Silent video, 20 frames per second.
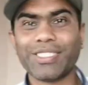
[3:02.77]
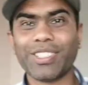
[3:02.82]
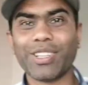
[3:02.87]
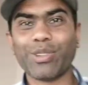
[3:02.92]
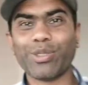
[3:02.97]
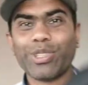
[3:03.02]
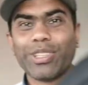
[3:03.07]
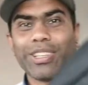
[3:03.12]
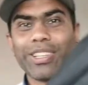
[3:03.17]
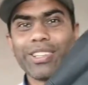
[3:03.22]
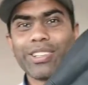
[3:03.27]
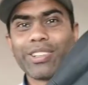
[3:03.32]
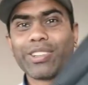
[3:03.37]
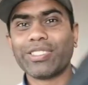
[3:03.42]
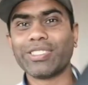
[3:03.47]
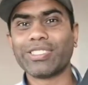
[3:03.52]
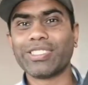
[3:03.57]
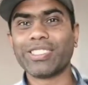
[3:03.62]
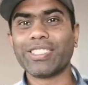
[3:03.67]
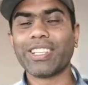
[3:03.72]
guys now you
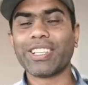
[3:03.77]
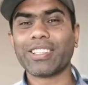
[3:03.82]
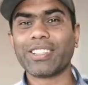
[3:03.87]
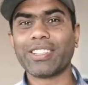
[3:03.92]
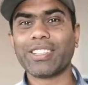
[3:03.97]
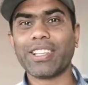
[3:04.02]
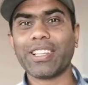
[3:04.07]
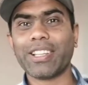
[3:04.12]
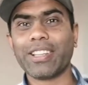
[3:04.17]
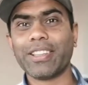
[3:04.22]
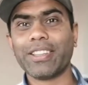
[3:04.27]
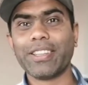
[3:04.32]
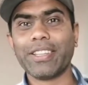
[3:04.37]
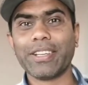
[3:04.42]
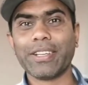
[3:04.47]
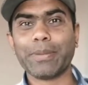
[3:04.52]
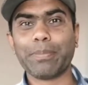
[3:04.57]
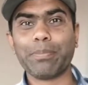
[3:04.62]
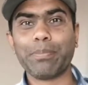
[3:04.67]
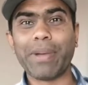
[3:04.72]
can see that
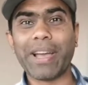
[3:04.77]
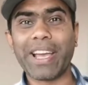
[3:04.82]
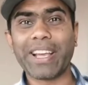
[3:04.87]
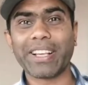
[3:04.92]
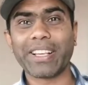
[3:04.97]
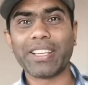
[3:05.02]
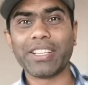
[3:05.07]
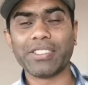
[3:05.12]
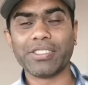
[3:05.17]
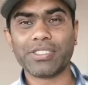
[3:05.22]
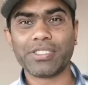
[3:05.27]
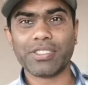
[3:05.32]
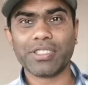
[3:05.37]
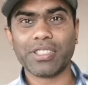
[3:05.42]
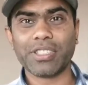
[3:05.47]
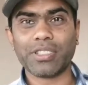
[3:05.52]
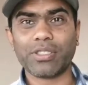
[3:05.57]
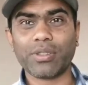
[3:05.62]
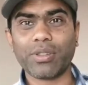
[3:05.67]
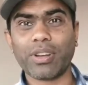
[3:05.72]
the bag is
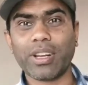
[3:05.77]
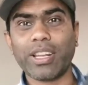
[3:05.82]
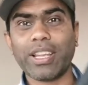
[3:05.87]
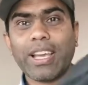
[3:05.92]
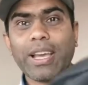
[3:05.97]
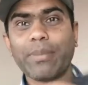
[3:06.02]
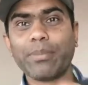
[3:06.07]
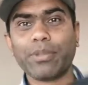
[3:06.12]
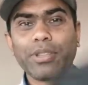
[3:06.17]
uh, totally